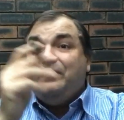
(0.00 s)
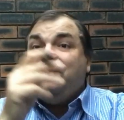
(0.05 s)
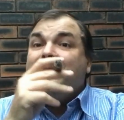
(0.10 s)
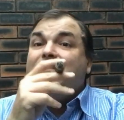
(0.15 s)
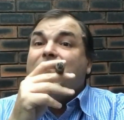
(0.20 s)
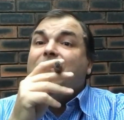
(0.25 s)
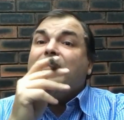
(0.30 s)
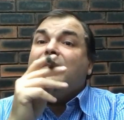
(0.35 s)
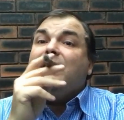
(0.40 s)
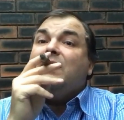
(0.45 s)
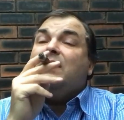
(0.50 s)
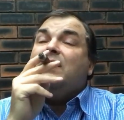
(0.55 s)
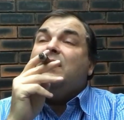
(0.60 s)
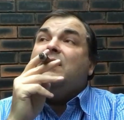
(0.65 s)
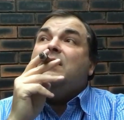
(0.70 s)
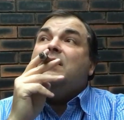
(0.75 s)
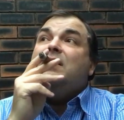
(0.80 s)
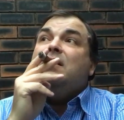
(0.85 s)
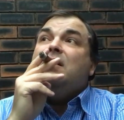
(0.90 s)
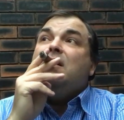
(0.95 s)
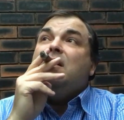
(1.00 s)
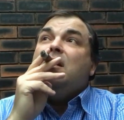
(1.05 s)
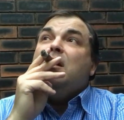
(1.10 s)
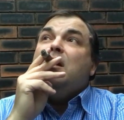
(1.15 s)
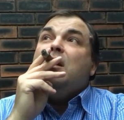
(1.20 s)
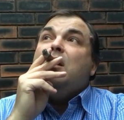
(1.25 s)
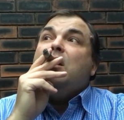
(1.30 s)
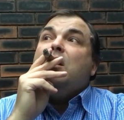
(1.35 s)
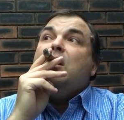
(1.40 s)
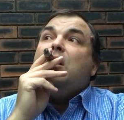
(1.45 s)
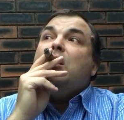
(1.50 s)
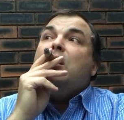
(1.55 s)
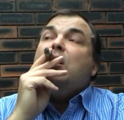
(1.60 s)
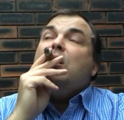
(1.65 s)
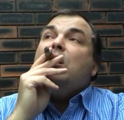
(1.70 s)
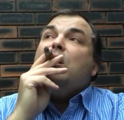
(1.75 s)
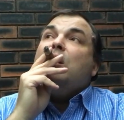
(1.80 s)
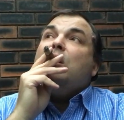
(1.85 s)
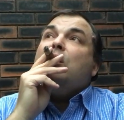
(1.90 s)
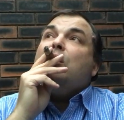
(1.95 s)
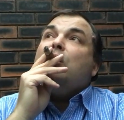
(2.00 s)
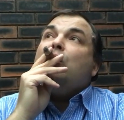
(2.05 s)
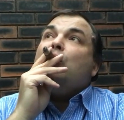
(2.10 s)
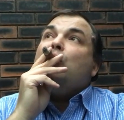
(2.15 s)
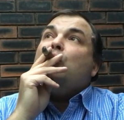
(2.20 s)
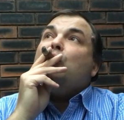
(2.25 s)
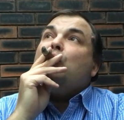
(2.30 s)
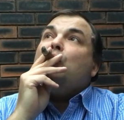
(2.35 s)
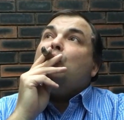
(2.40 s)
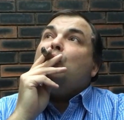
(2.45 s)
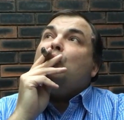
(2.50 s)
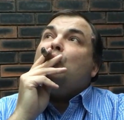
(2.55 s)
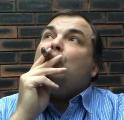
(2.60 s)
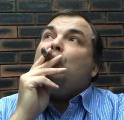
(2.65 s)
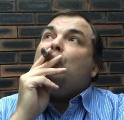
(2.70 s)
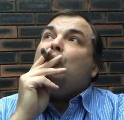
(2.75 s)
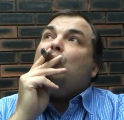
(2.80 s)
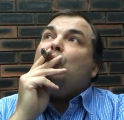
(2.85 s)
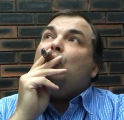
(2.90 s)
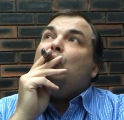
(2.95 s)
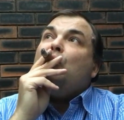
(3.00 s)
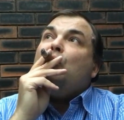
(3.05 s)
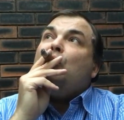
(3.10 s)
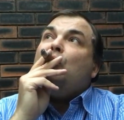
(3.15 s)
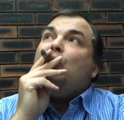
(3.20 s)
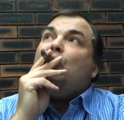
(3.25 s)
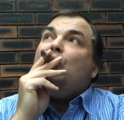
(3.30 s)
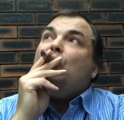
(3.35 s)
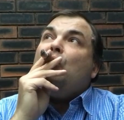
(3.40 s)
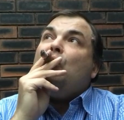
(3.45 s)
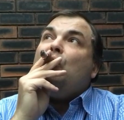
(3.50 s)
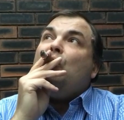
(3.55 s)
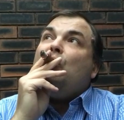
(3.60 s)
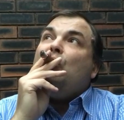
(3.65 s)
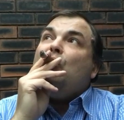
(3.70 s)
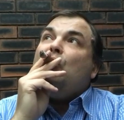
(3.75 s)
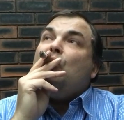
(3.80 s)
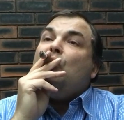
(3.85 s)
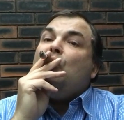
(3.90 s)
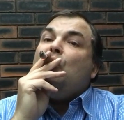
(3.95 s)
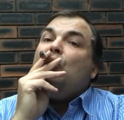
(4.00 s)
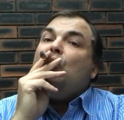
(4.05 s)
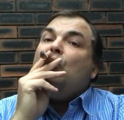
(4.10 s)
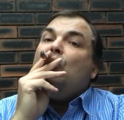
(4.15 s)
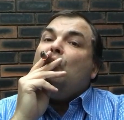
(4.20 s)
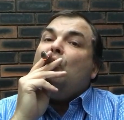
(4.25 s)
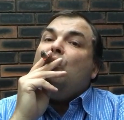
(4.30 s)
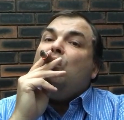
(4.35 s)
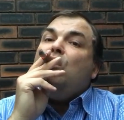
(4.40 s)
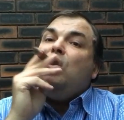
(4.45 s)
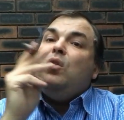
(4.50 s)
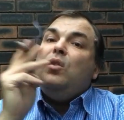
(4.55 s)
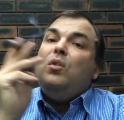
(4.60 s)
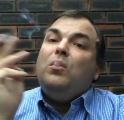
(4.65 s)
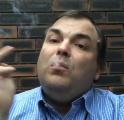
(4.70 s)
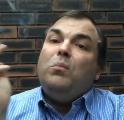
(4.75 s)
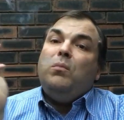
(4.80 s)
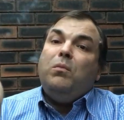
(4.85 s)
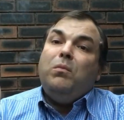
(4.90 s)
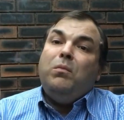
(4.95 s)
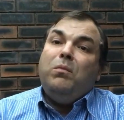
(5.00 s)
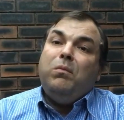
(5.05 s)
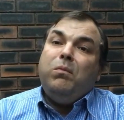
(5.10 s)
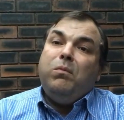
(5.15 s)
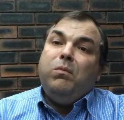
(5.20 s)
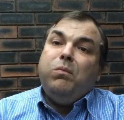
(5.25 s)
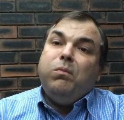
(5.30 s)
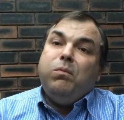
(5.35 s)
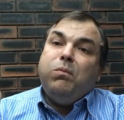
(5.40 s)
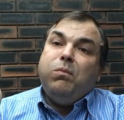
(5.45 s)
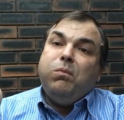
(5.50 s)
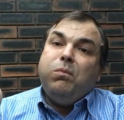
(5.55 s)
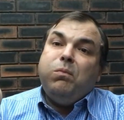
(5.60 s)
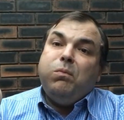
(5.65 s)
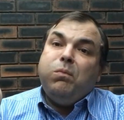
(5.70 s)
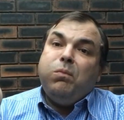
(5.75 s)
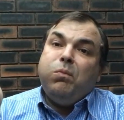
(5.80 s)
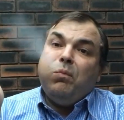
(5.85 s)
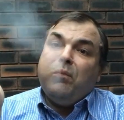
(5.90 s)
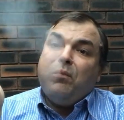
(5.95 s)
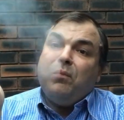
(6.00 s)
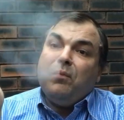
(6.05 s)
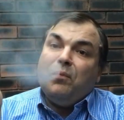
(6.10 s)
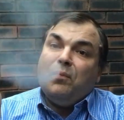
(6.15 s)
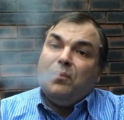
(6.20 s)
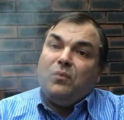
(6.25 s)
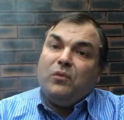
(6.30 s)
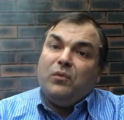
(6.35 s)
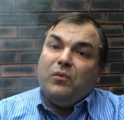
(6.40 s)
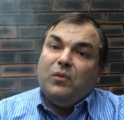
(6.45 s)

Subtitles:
(silence)